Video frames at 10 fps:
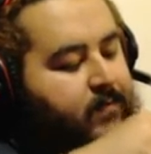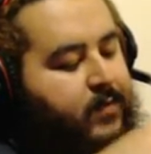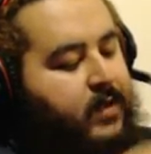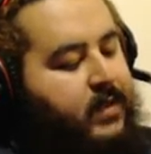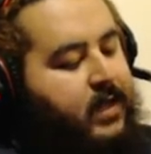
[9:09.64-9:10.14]

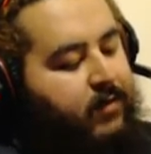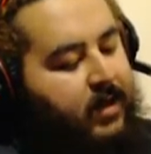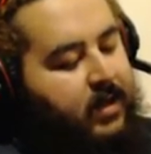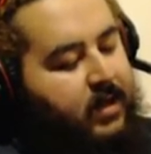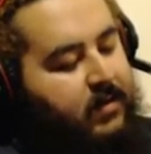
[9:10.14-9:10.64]
Plug that right
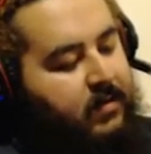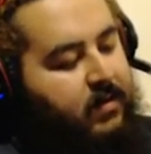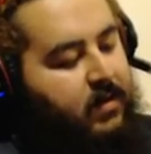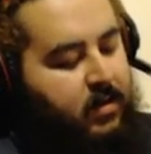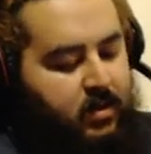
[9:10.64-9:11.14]
in,
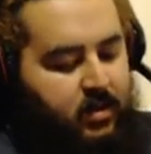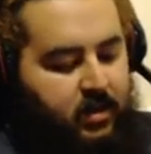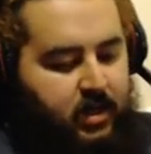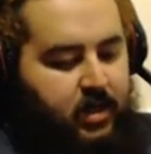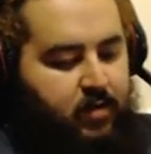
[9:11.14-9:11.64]

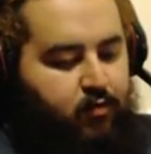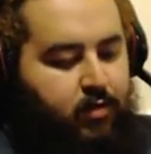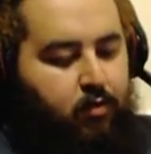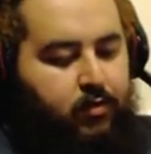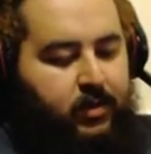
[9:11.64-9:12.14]
and we're
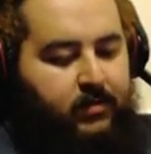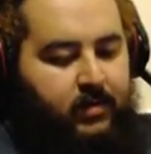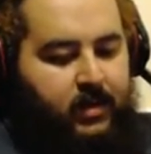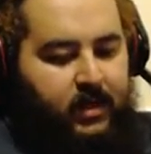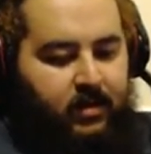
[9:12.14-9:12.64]
golden.
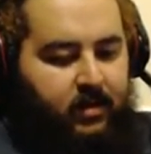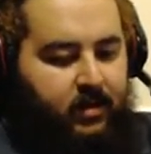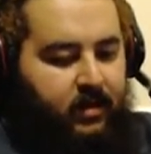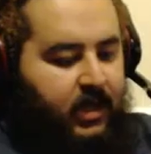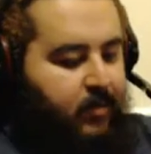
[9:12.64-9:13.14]
Hey, look,
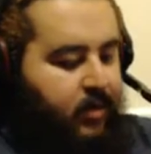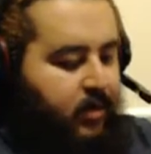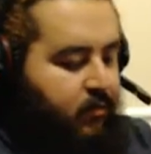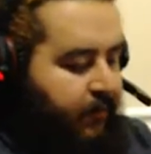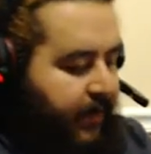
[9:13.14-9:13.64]
it came
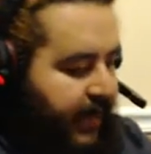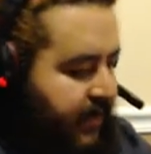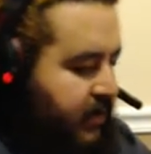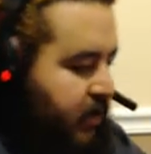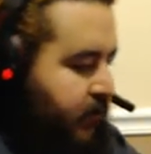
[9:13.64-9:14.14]
undone by
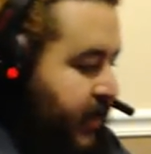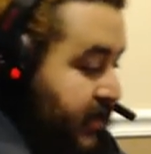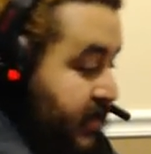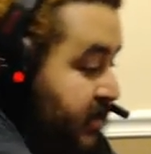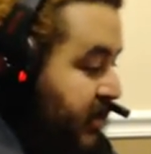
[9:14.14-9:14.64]
itself. I
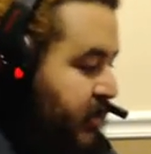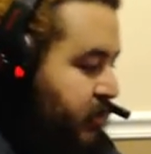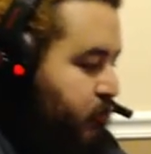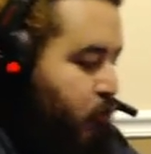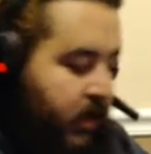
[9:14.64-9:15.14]
guess this thing
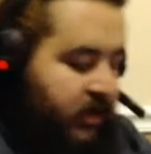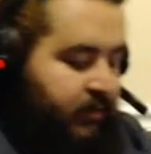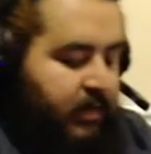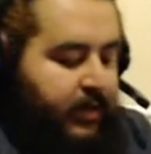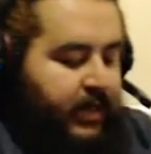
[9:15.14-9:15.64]
just wants me
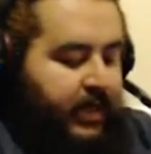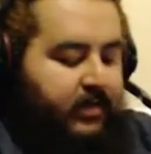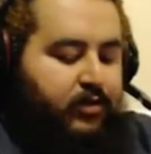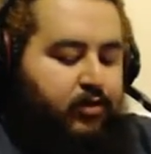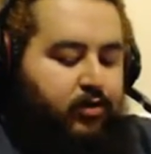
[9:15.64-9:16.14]
to play it
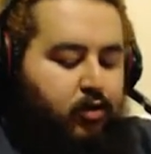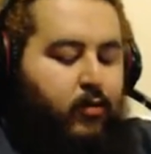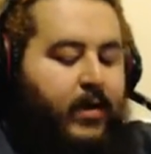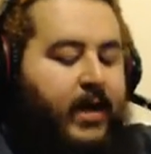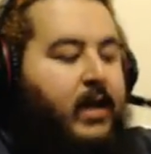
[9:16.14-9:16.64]
so
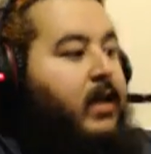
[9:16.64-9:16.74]
bad.